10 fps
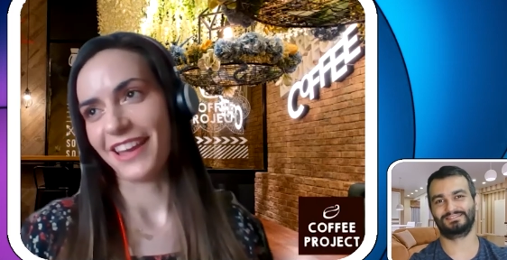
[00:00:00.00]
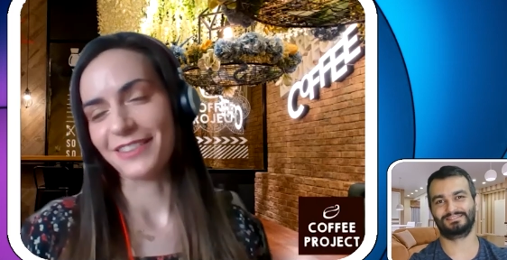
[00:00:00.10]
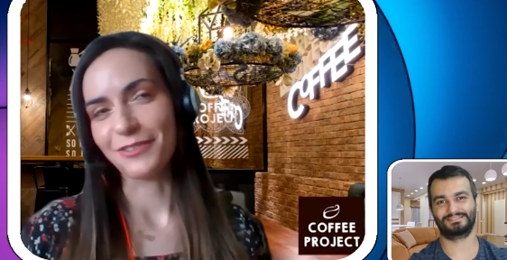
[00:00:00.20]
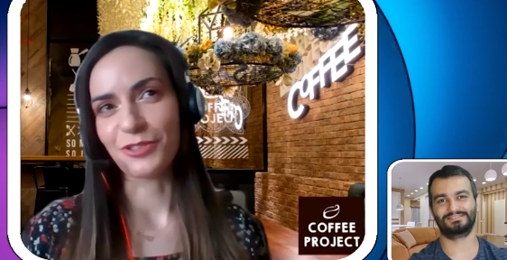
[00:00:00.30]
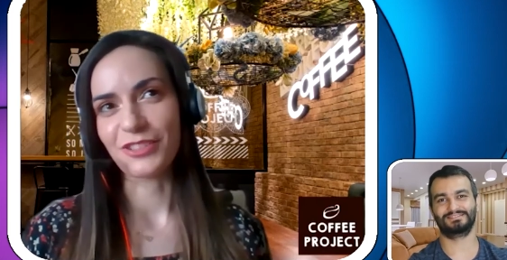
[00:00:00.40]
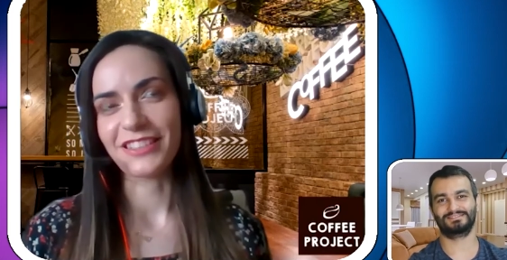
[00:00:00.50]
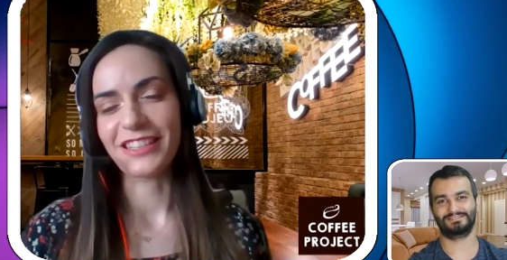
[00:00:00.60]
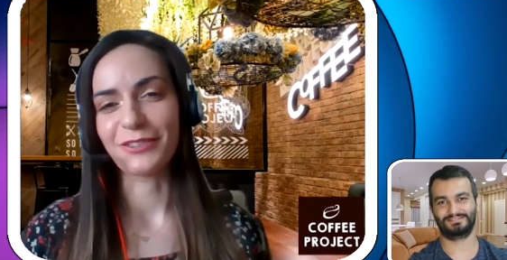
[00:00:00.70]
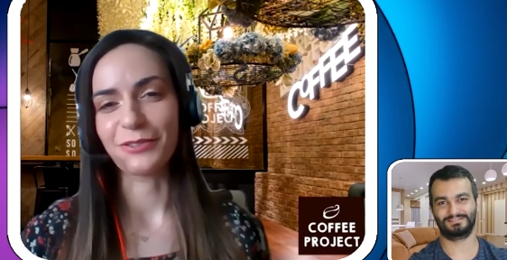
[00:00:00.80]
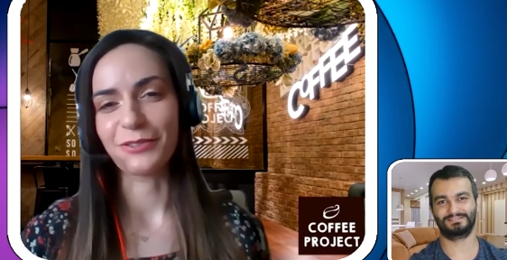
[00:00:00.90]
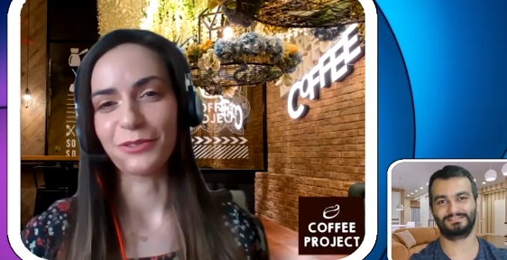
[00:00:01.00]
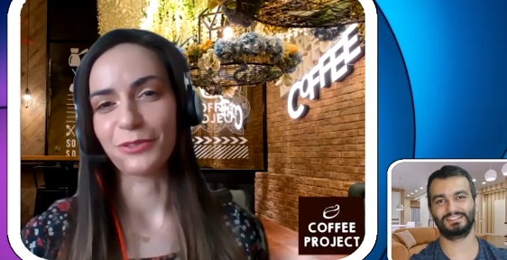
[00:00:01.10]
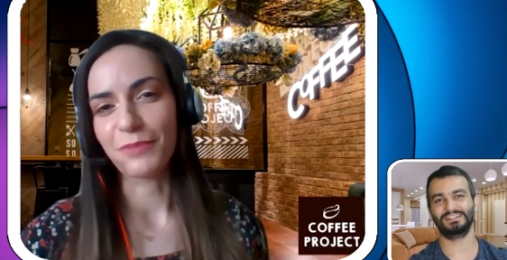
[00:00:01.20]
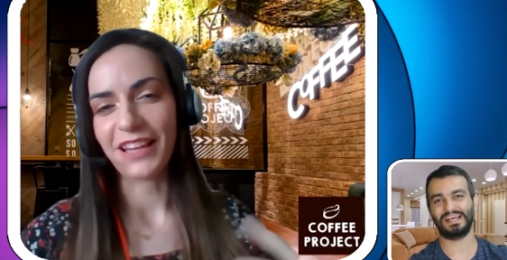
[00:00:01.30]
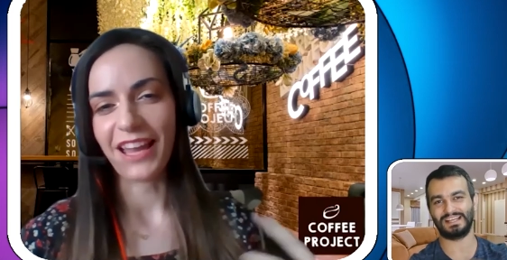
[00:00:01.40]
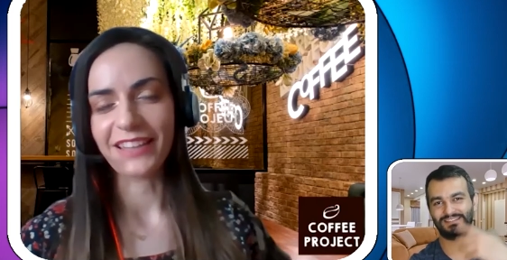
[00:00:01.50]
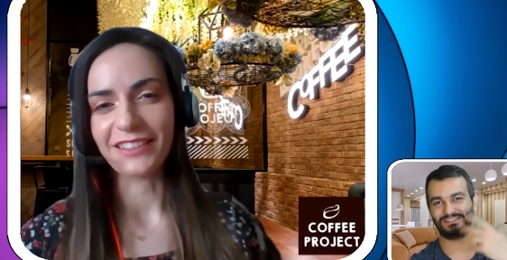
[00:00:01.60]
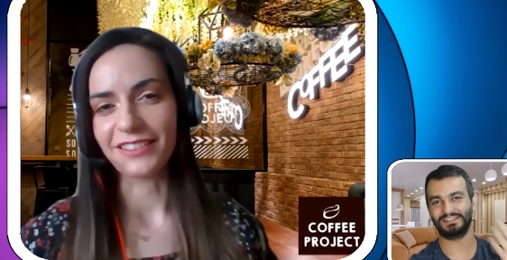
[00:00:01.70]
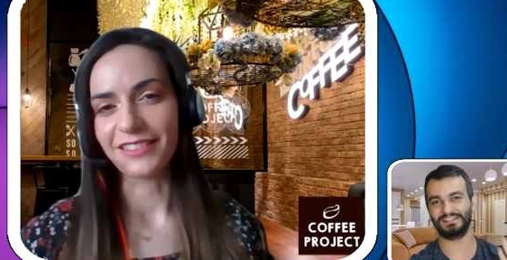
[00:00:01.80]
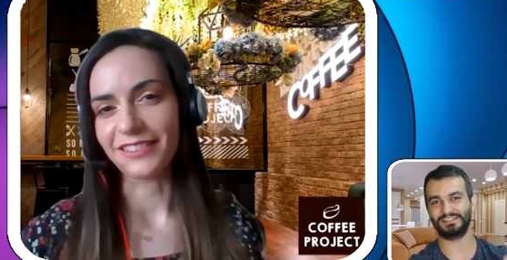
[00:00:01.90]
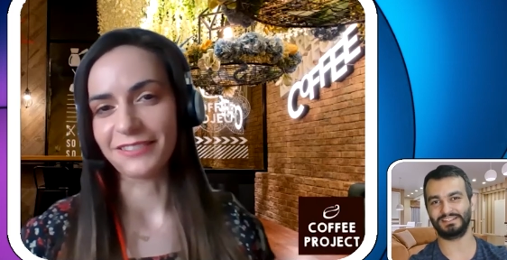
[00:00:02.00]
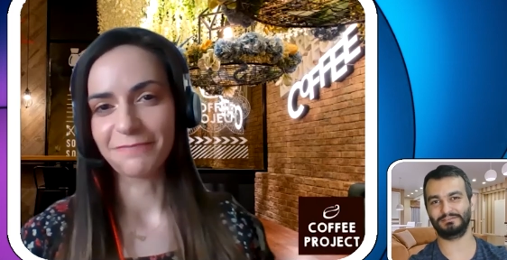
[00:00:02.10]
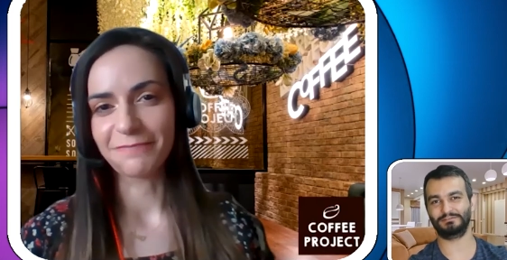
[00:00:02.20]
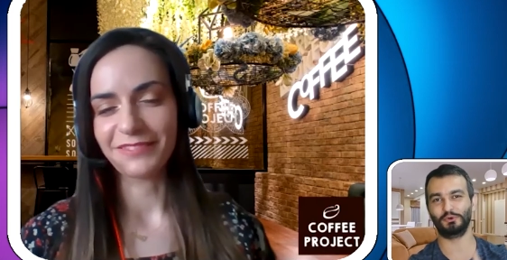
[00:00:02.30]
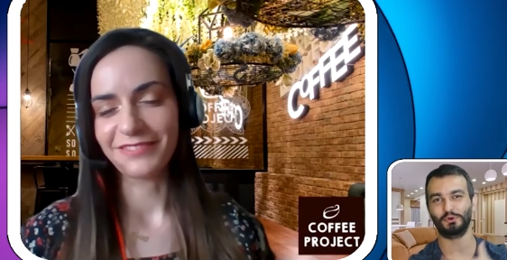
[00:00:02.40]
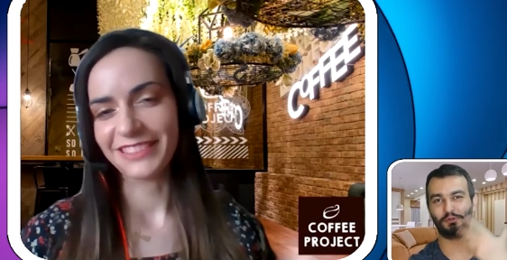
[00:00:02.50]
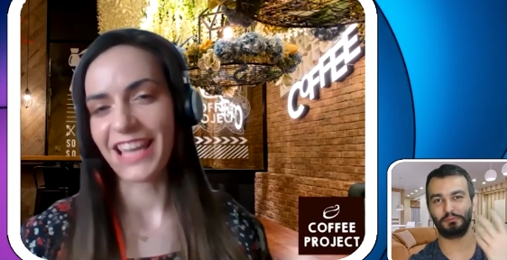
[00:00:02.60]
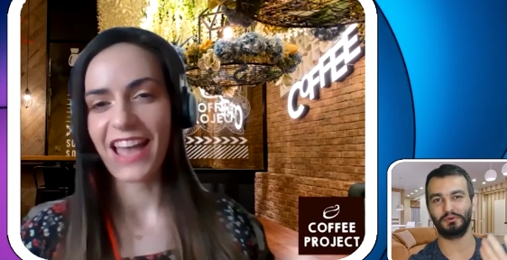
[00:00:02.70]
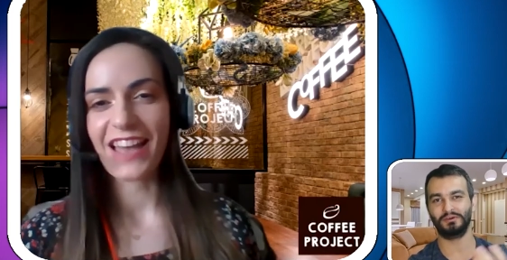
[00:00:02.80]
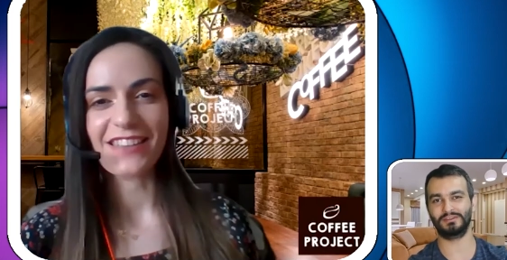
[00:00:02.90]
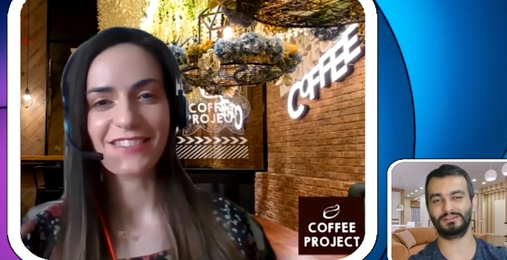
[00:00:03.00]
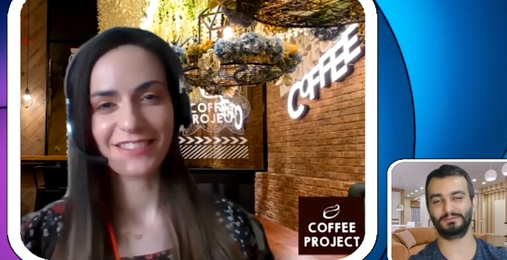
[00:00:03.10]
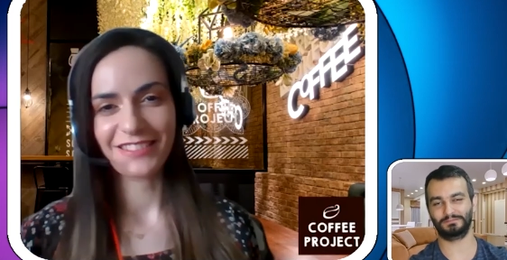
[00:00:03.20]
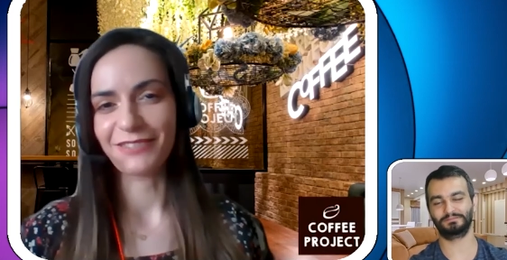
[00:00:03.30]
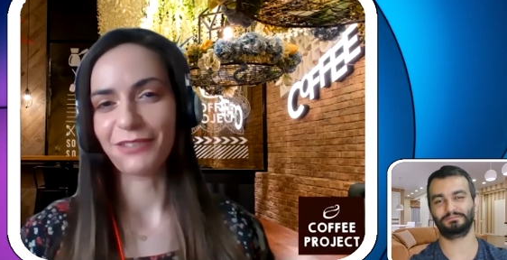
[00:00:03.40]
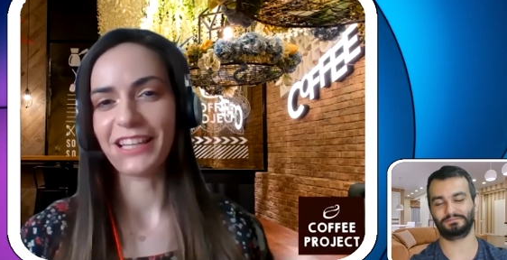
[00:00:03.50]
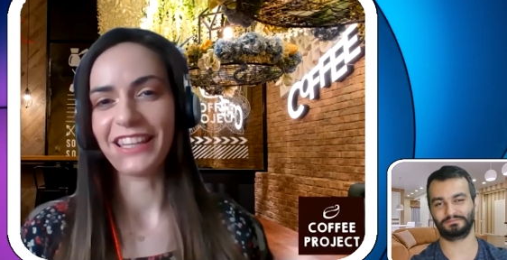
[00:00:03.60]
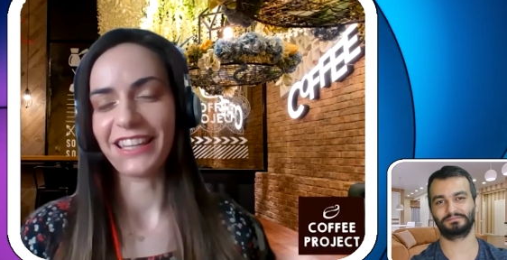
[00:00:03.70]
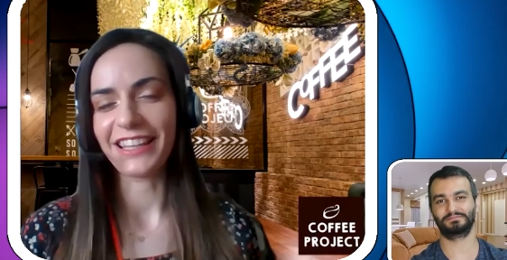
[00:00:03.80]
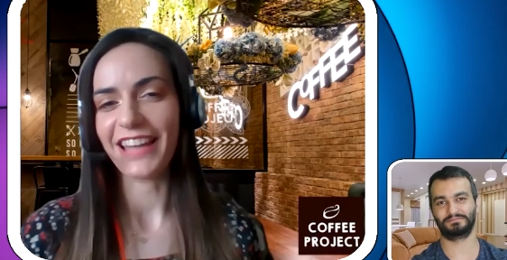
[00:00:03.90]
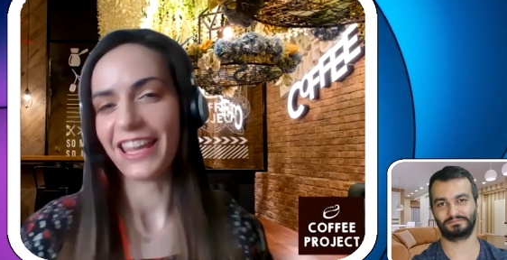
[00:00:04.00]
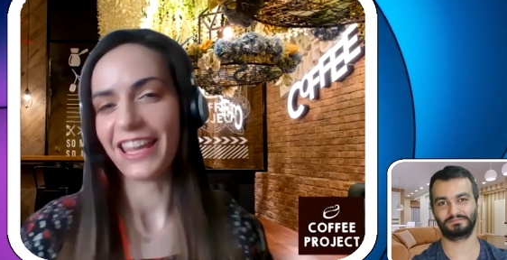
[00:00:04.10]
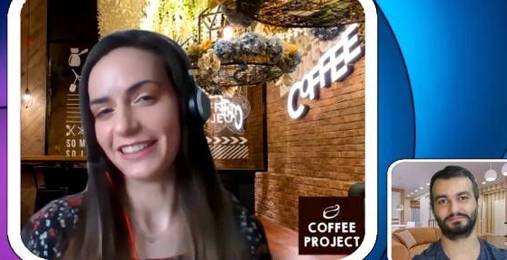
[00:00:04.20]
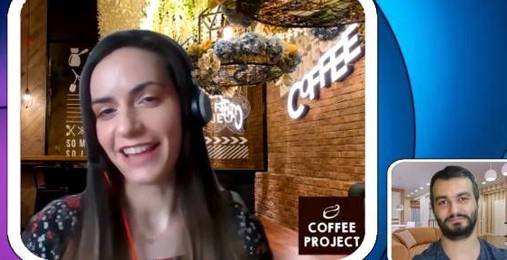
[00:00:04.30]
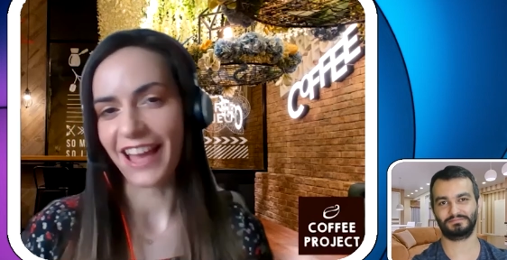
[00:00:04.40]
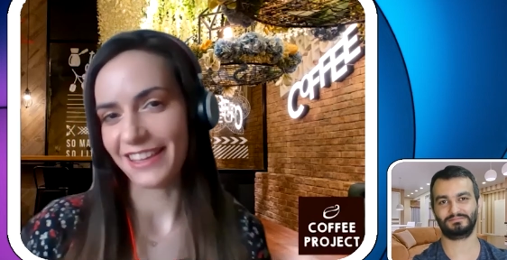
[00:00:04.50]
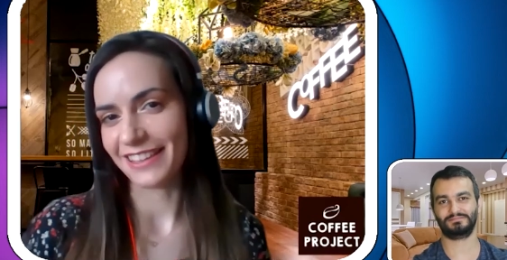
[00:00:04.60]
Speaker 1: and you just need to to be like um, classic and yes, formal. really ladylike.